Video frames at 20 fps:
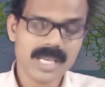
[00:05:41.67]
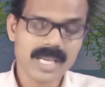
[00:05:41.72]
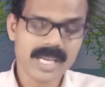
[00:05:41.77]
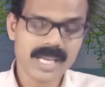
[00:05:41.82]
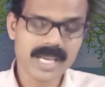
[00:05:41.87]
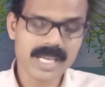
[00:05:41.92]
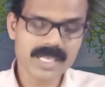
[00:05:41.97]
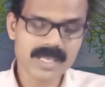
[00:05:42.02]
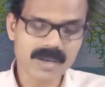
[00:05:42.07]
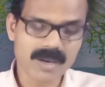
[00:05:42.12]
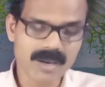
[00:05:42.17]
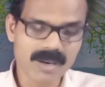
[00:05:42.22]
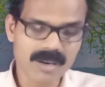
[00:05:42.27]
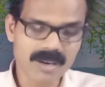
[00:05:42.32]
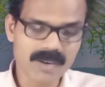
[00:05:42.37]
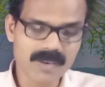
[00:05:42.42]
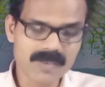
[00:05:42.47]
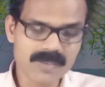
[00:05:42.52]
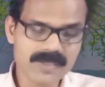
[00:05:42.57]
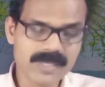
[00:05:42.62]
and
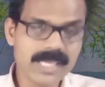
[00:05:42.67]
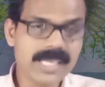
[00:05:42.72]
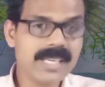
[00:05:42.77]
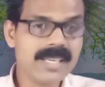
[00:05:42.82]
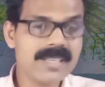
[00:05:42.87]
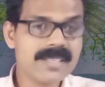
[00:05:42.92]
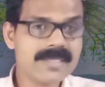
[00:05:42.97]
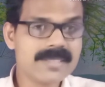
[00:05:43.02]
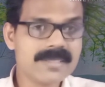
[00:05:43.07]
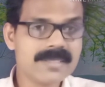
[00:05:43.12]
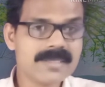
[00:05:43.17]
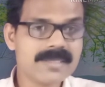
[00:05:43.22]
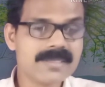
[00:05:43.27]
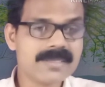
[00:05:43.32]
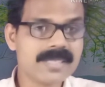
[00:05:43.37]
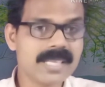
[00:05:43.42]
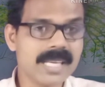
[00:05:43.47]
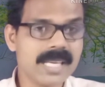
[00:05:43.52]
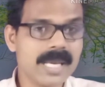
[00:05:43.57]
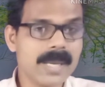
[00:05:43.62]
all
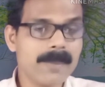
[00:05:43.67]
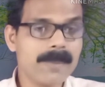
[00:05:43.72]
these